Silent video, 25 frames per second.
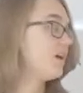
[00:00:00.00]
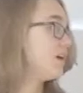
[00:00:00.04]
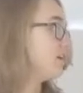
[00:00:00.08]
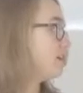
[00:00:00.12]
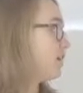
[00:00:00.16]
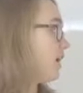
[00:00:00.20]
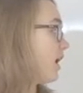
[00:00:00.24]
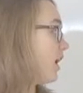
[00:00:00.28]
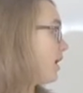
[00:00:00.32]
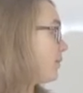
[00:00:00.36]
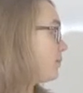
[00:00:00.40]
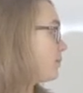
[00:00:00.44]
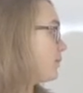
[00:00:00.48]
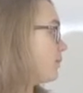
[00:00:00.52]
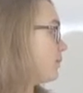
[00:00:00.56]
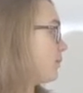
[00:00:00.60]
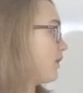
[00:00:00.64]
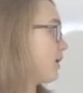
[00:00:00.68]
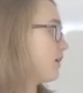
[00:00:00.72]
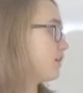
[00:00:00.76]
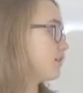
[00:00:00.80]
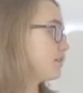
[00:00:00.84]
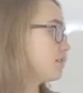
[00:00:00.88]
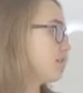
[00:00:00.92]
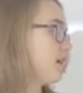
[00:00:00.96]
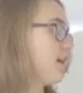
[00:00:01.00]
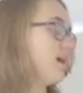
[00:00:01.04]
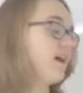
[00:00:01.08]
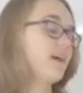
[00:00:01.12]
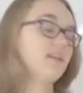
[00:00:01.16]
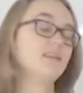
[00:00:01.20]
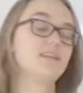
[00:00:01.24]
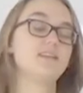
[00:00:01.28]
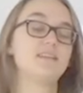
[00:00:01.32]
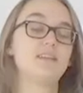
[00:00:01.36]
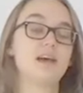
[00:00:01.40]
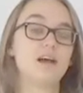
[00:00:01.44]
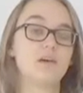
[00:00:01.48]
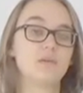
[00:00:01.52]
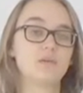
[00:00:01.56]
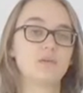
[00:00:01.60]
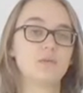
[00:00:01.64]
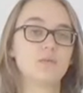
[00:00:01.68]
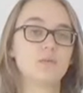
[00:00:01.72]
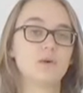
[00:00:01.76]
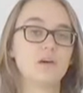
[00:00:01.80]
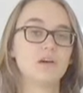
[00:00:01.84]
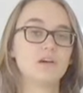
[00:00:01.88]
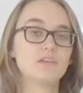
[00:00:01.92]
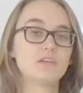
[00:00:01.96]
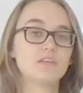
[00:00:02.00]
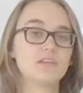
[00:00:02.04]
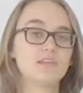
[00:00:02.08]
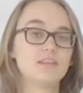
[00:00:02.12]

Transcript: are the up quarks and the down quarks,